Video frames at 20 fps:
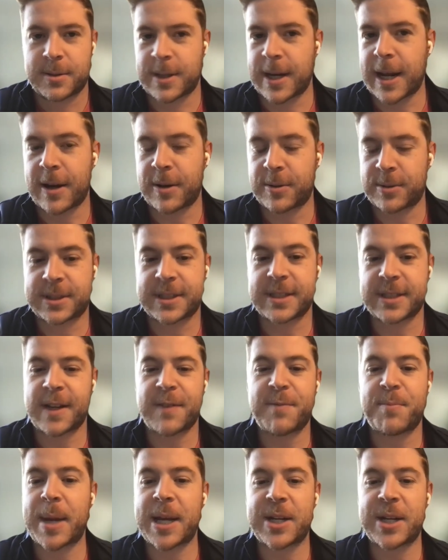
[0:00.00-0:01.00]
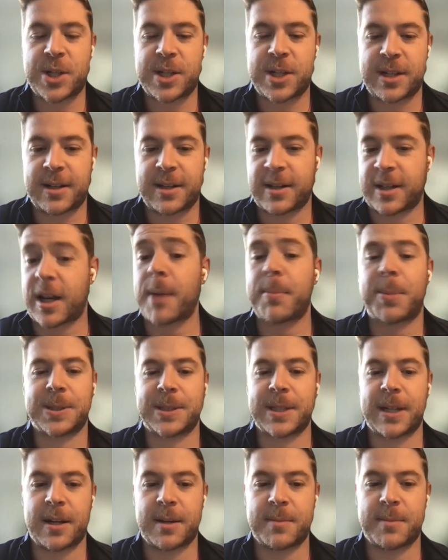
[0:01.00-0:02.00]
Now, since I've mentioned it a couple
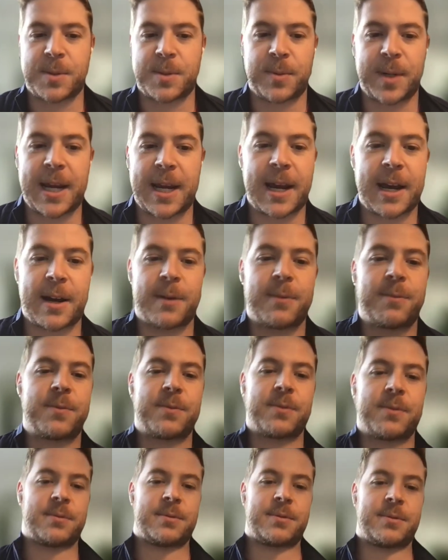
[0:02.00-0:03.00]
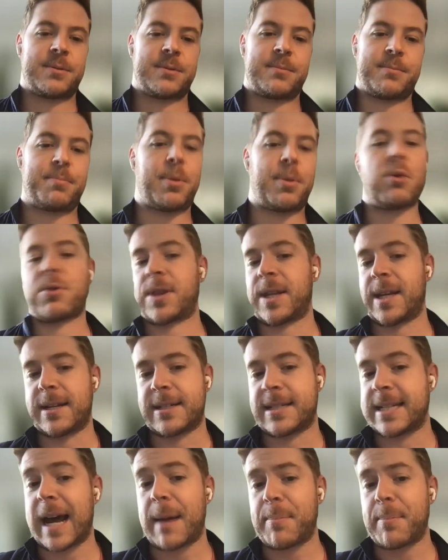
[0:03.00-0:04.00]
times, we have both the
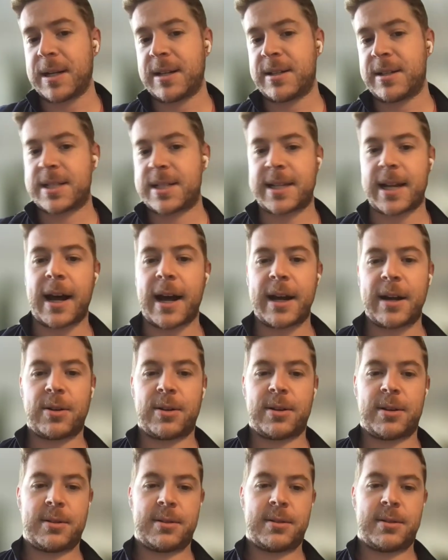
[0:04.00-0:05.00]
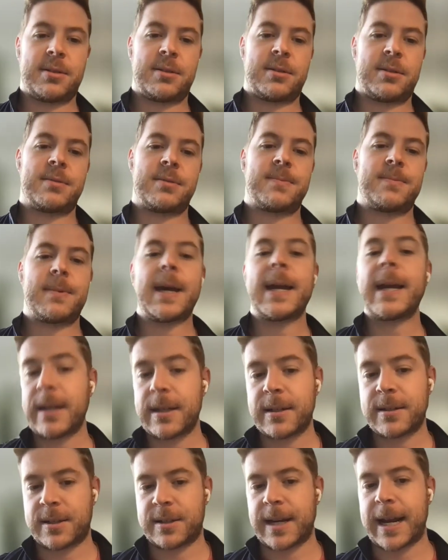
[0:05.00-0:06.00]
adapted style
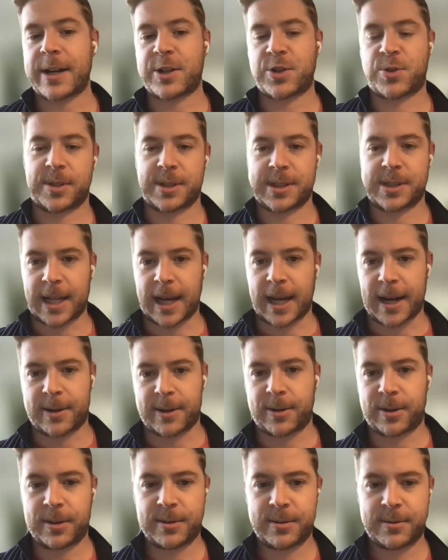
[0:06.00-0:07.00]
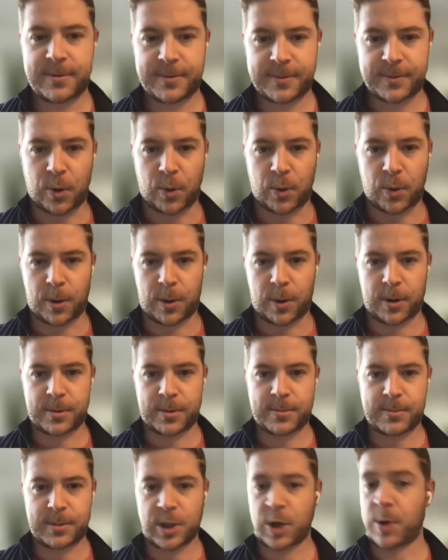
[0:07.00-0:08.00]
and natural style
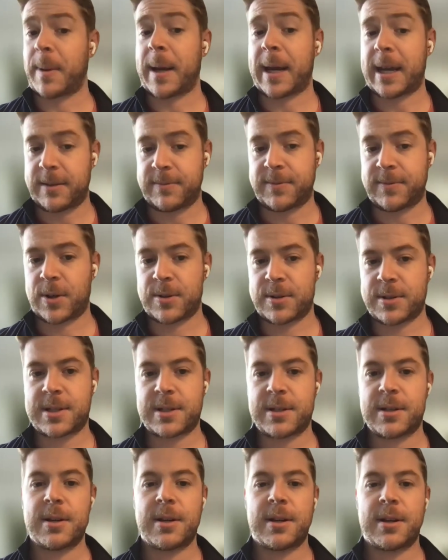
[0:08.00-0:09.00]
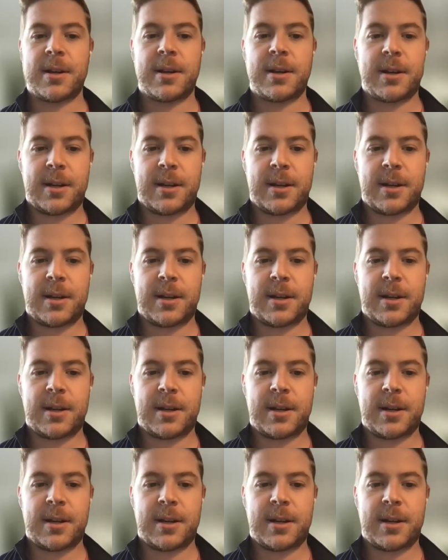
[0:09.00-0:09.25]
for your behaviors.